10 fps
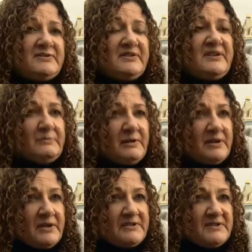stigma
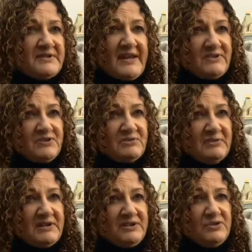that's attached to
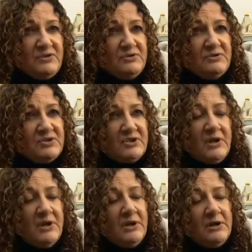it is huge.
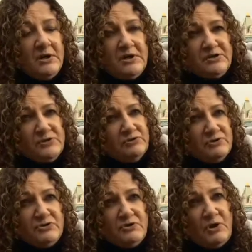Uh,
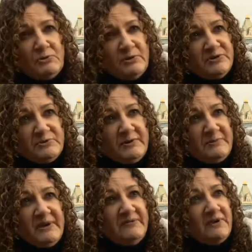children do not want to
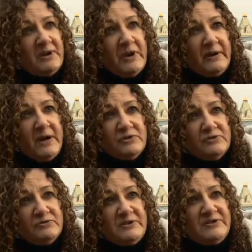admit if they're going
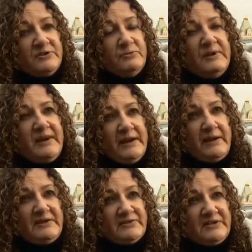hungry, so we
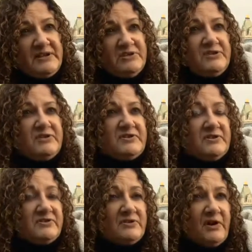as teachers
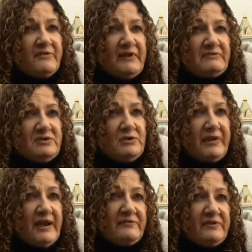and staff have to
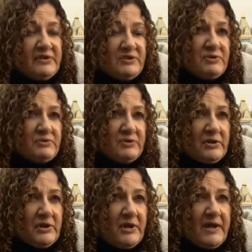look out for these
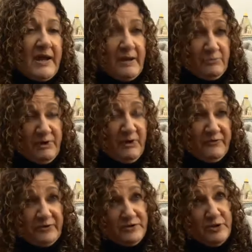children, and we
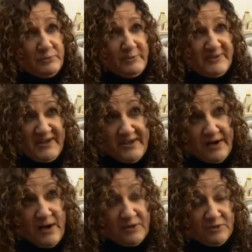often do. We see
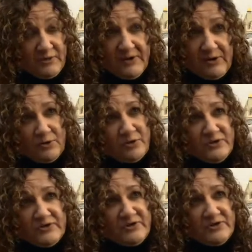they're hungry, they're not
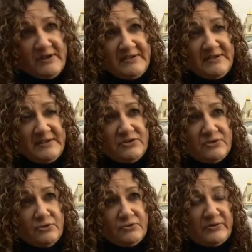concentrating at
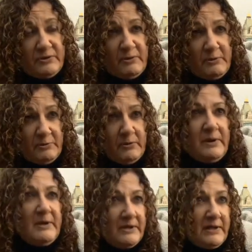school, so we will
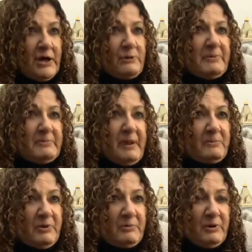help them out where